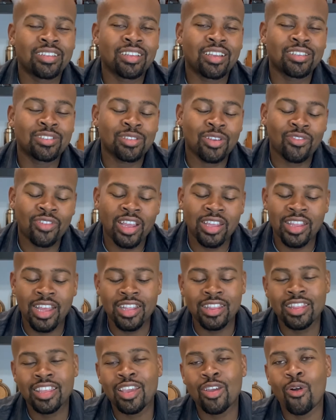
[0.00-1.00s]
and stuff like
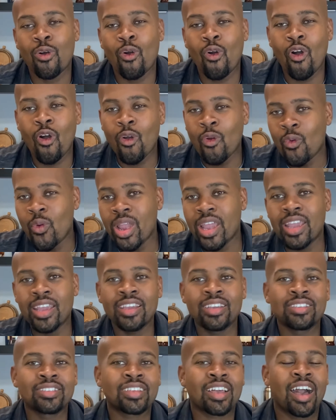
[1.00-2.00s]
that they
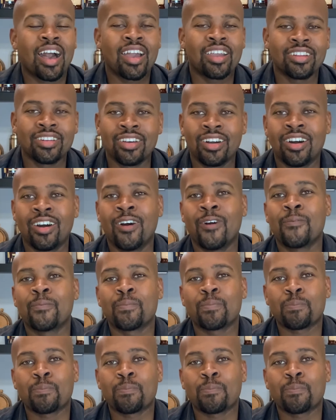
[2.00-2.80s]
always kind of